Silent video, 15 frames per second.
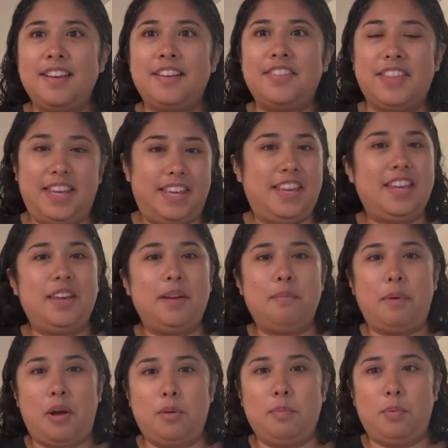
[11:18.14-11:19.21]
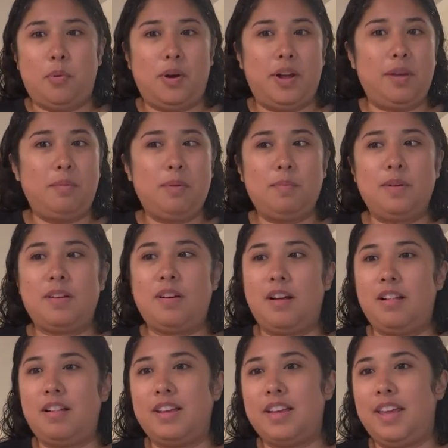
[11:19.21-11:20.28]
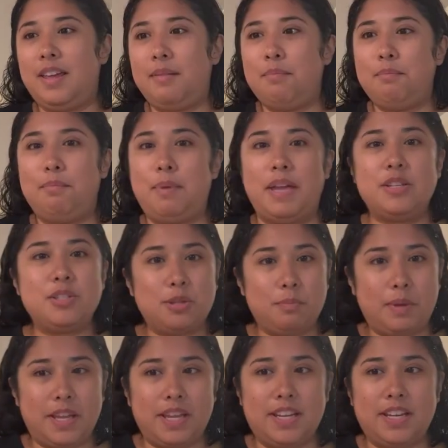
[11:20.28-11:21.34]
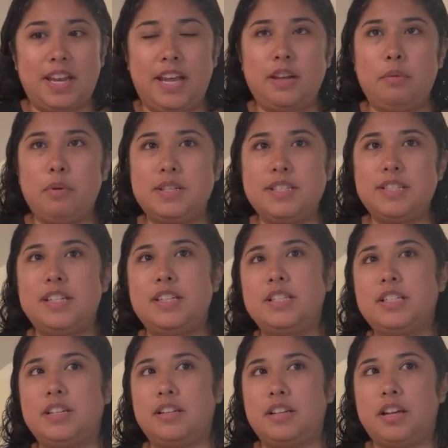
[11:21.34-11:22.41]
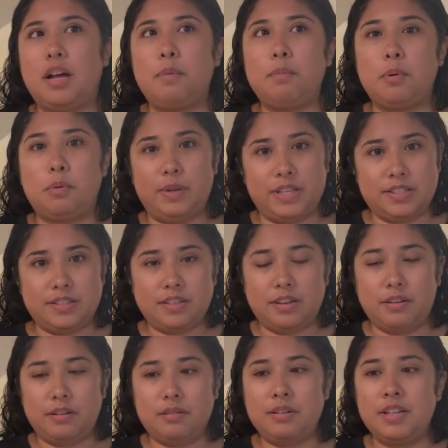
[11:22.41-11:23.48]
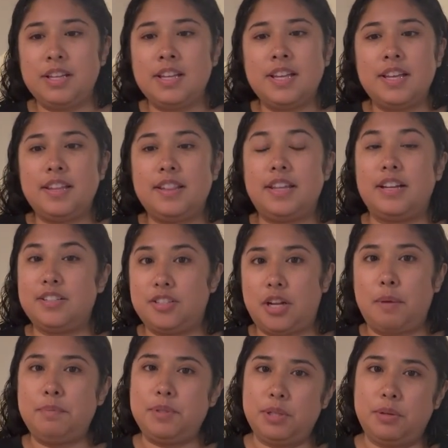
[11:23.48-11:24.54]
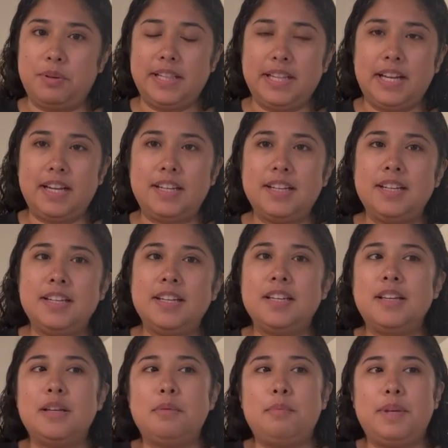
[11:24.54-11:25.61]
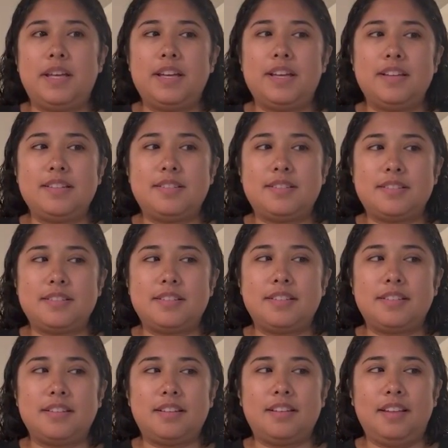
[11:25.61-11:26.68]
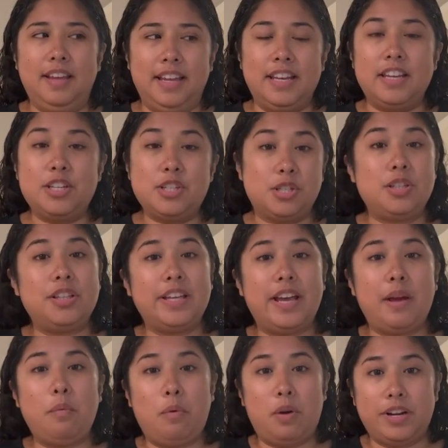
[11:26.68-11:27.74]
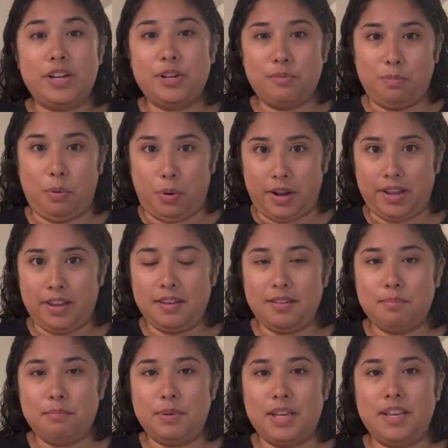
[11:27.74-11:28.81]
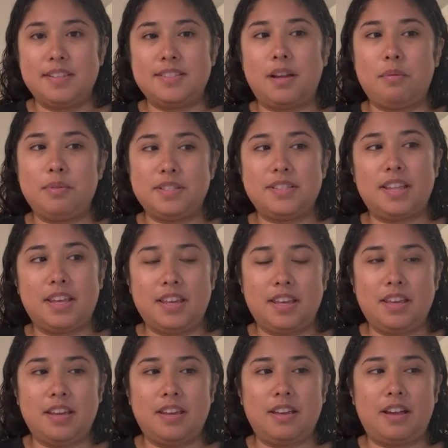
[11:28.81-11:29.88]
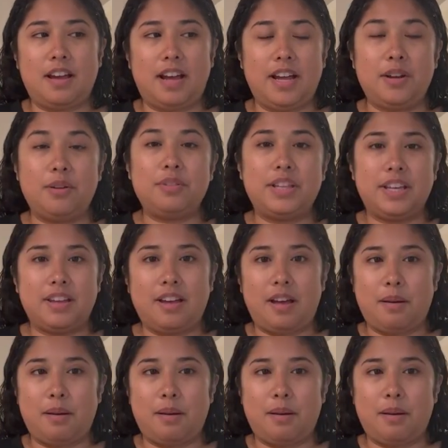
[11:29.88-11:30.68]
thinking about a boy. We've been calling him Benjamin, and it wasn't until a couple weeks ago that I stopped doing that, because initially I wanted a boy, because I was thinking I don't think